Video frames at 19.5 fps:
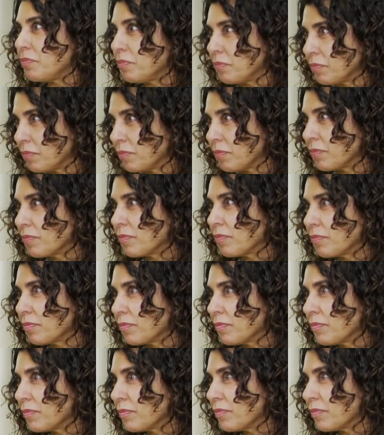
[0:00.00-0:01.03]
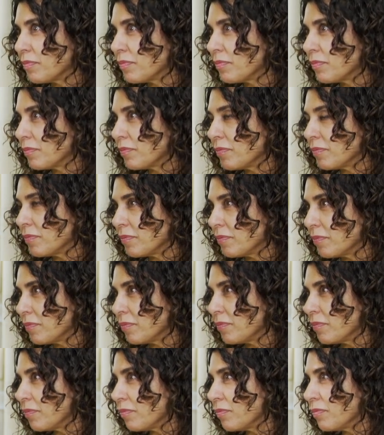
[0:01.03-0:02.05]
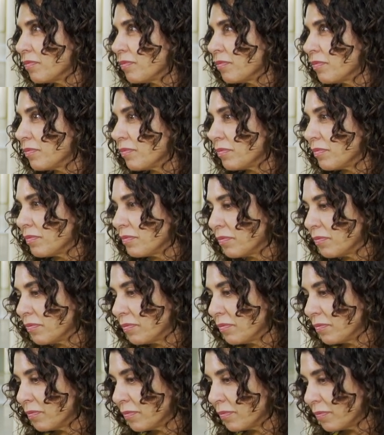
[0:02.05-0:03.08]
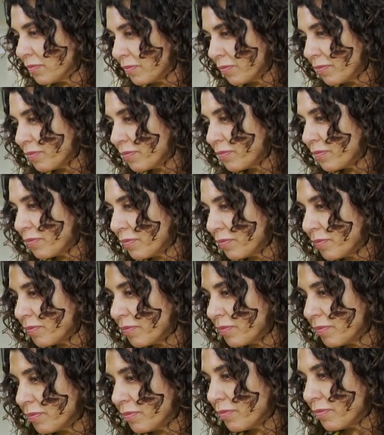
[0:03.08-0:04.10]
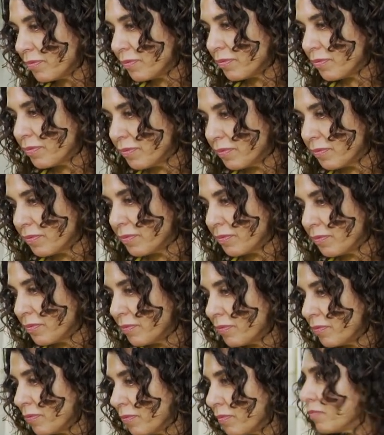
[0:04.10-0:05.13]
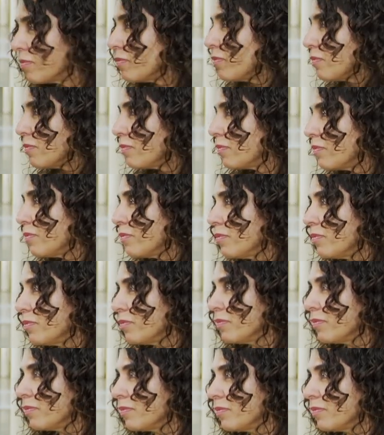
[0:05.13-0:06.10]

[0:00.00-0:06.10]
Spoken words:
(not speaking)